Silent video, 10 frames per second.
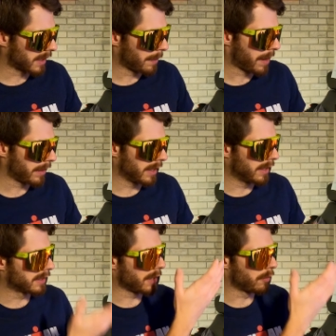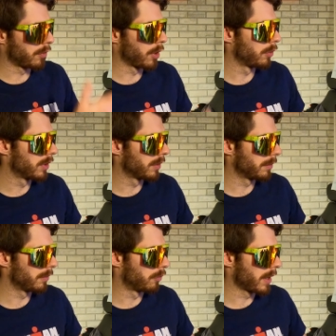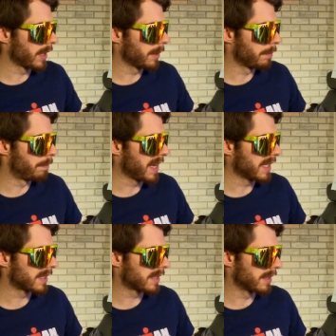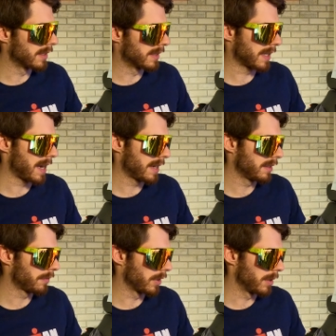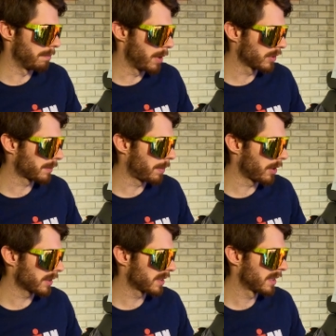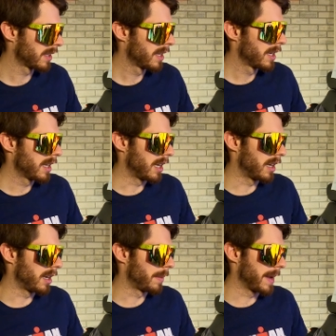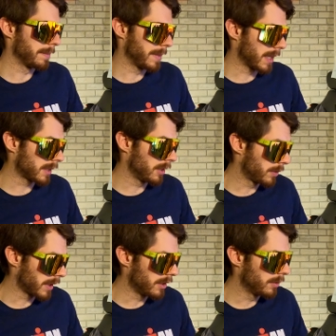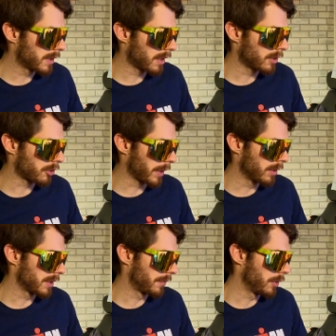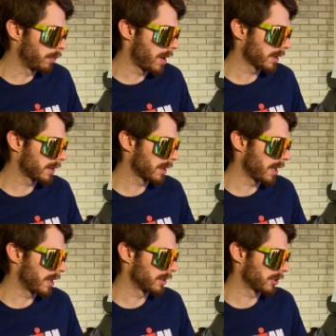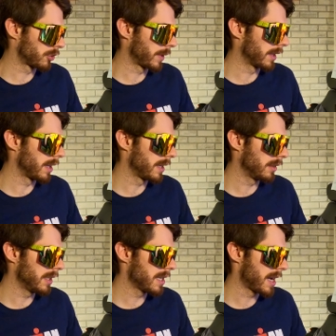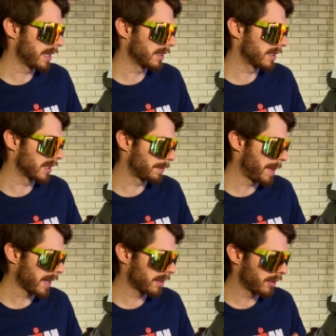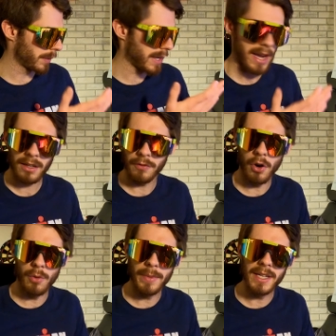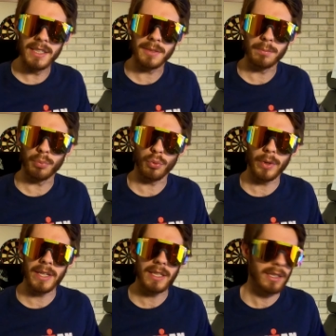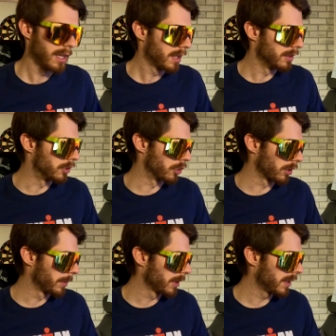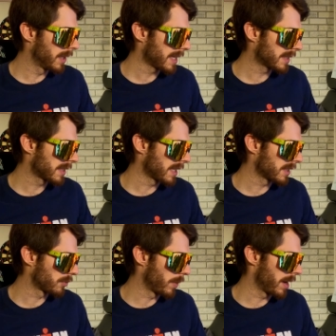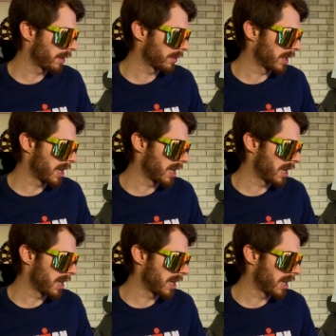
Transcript: about it. It is a road running based design for the most part. I'm guessing you can use it on trails if you want. Just tread lightly. I suspect the React foam is pretty durable in that sense, where